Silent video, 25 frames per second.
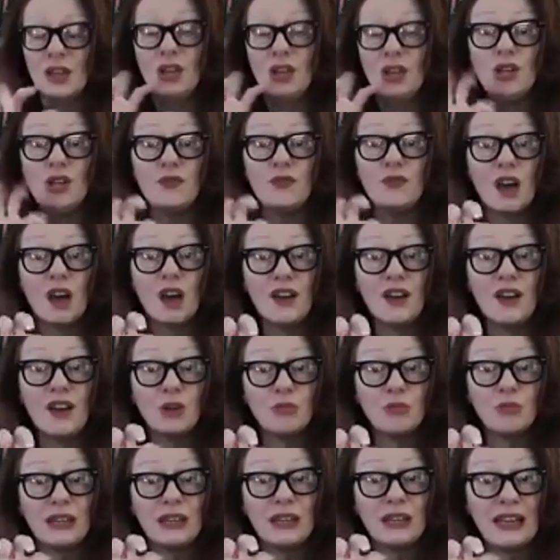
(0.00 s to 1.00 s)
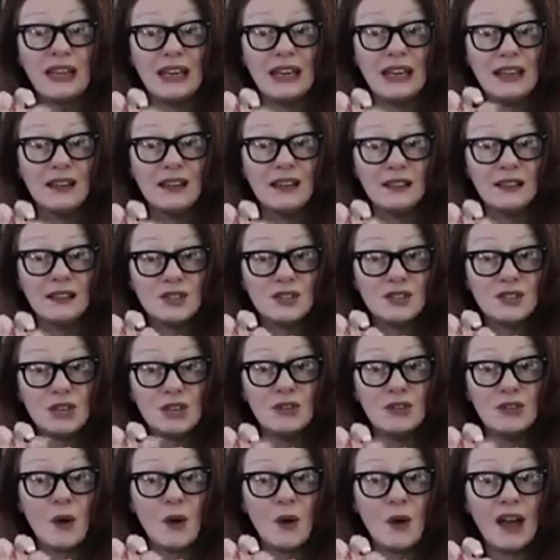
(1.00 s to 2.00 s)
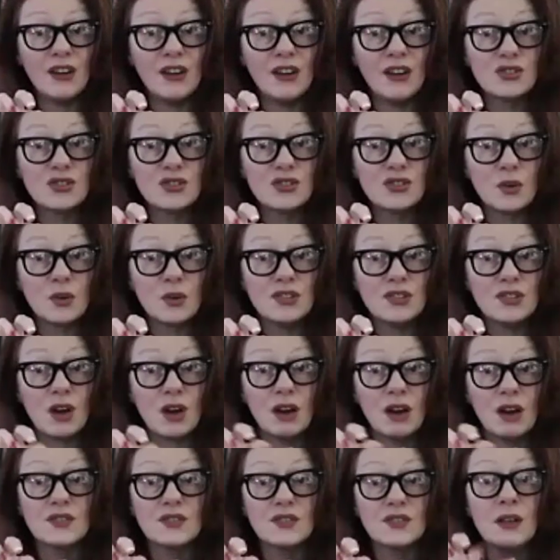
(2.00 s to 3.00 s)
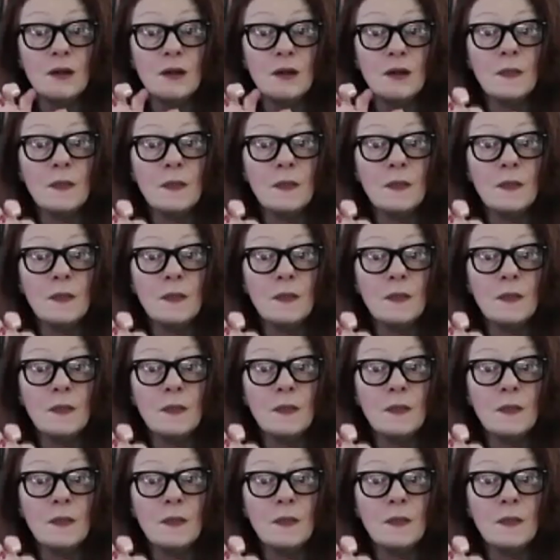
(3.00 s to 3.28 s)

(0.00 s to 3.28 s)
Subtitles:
You've got your beginning, so you know how your story starts.